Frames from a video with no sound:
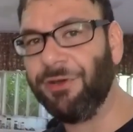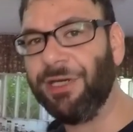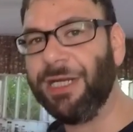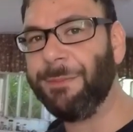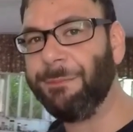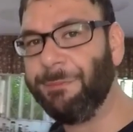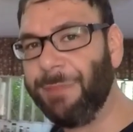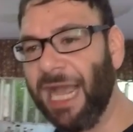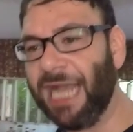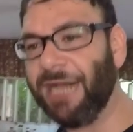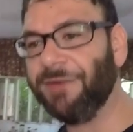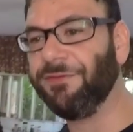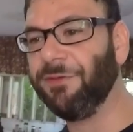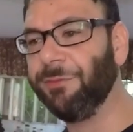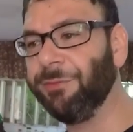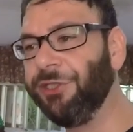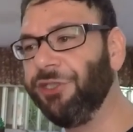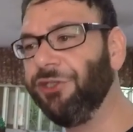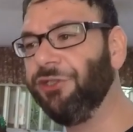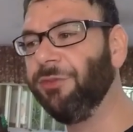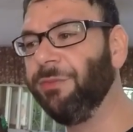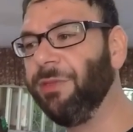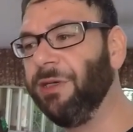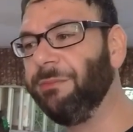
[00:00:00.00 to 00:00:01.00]
already back from
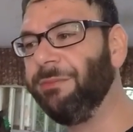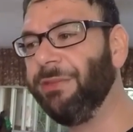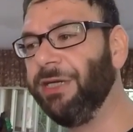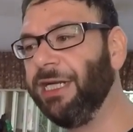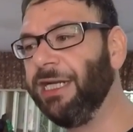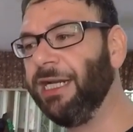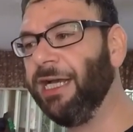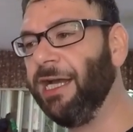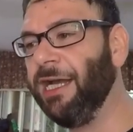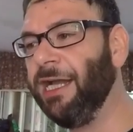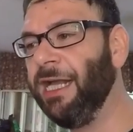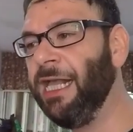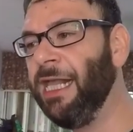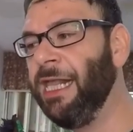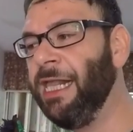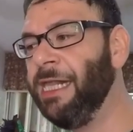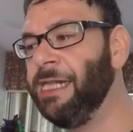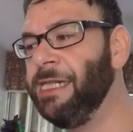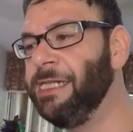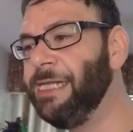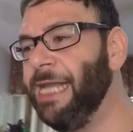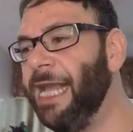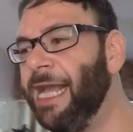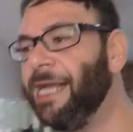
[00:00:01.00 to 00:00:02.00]
Cuba. But uh,
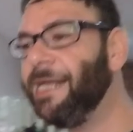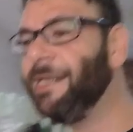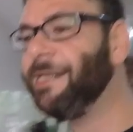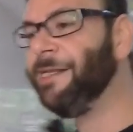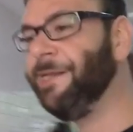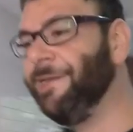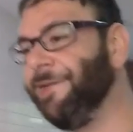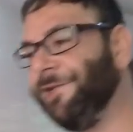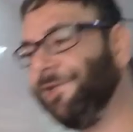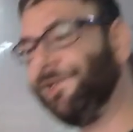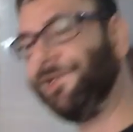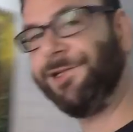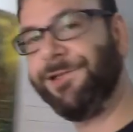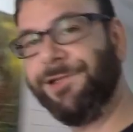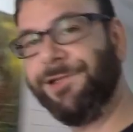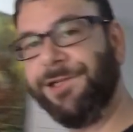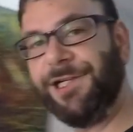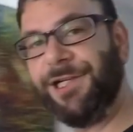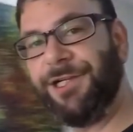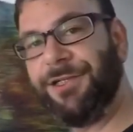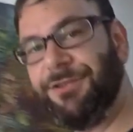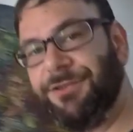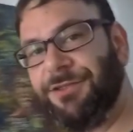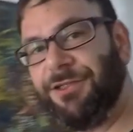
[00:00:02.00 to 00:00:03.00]
yeah, you know,
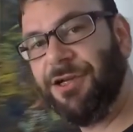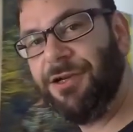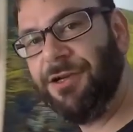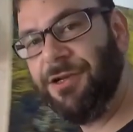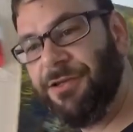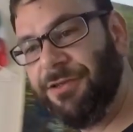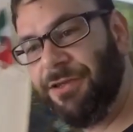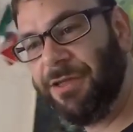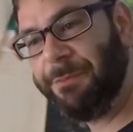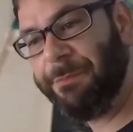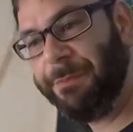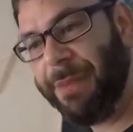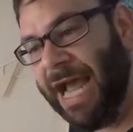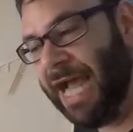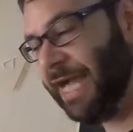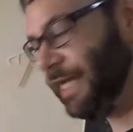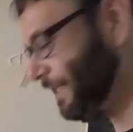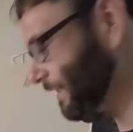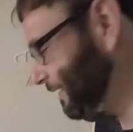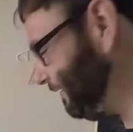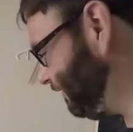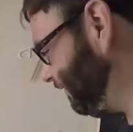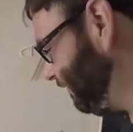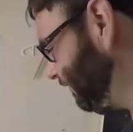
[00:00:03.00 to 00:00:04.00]
here's all the
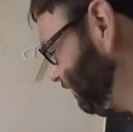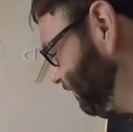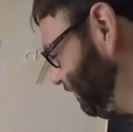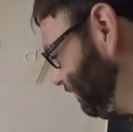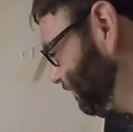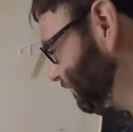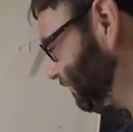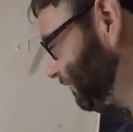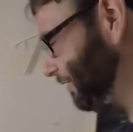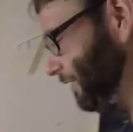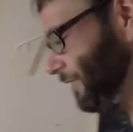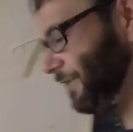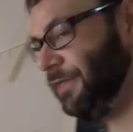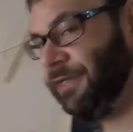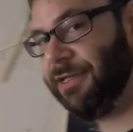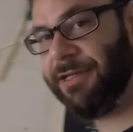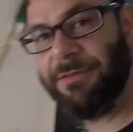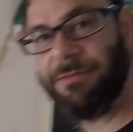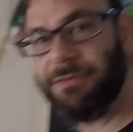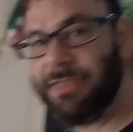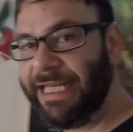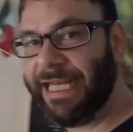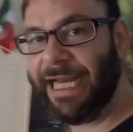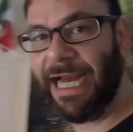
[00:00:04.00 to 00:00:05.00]
baggage, you know, just
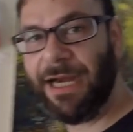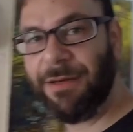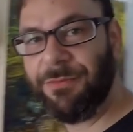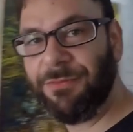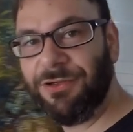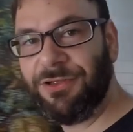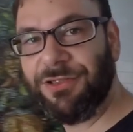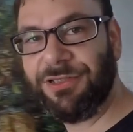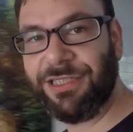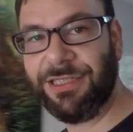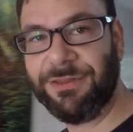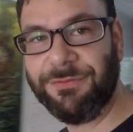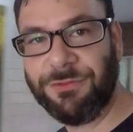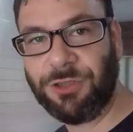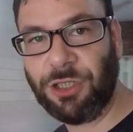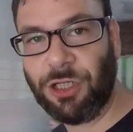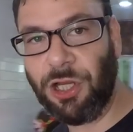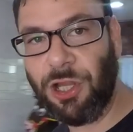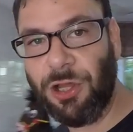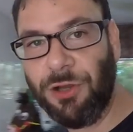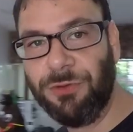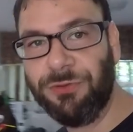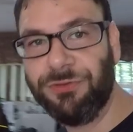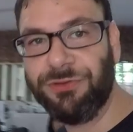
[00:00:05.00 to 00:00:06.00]
uh, cameras and
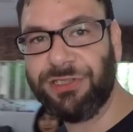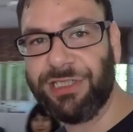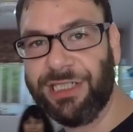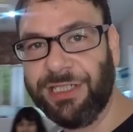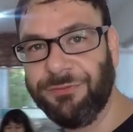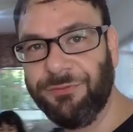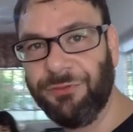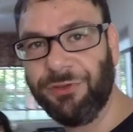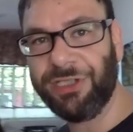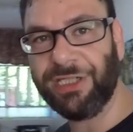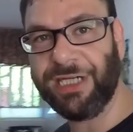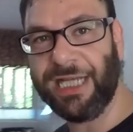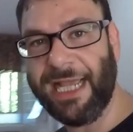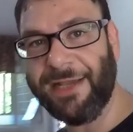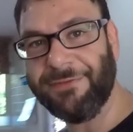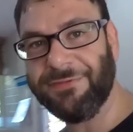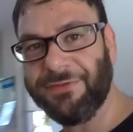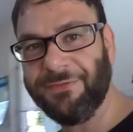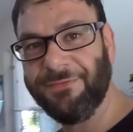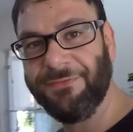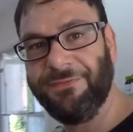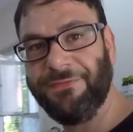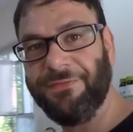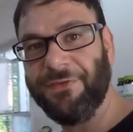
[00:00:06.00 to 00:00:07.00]
clothes, and we're gonna have
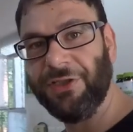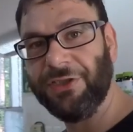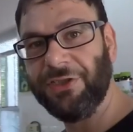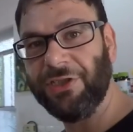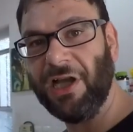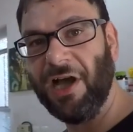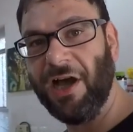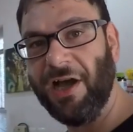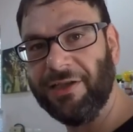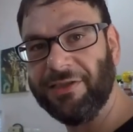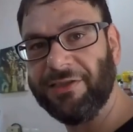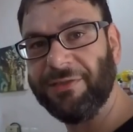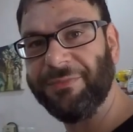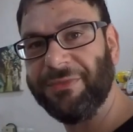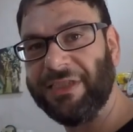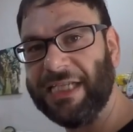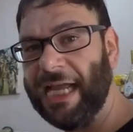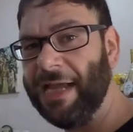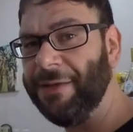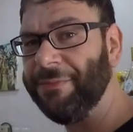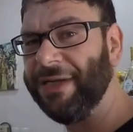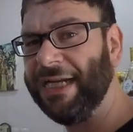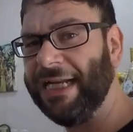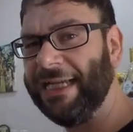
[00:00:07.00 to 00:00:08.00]
some fun, awesome
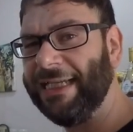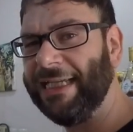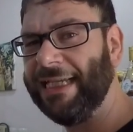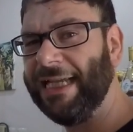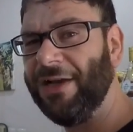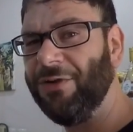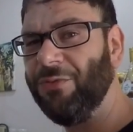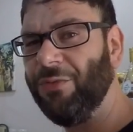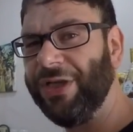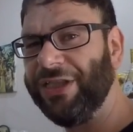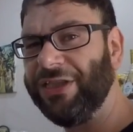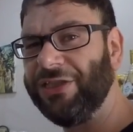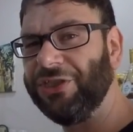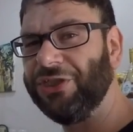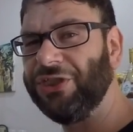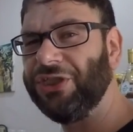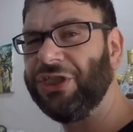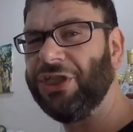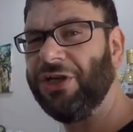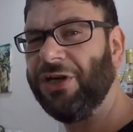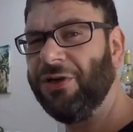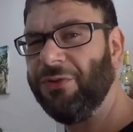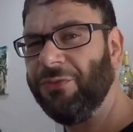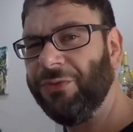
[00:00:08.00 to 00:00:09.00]
time, and I can't wait to
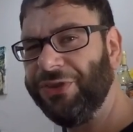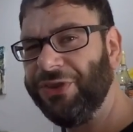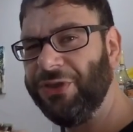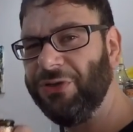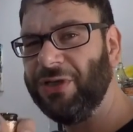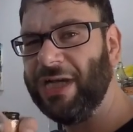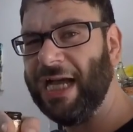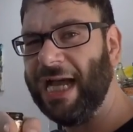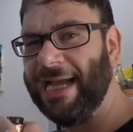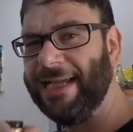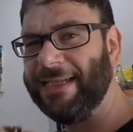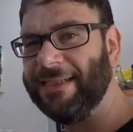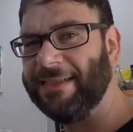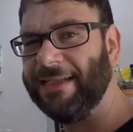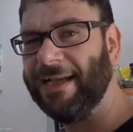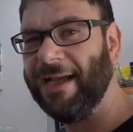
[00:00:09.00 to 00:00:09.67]
share it with you guys.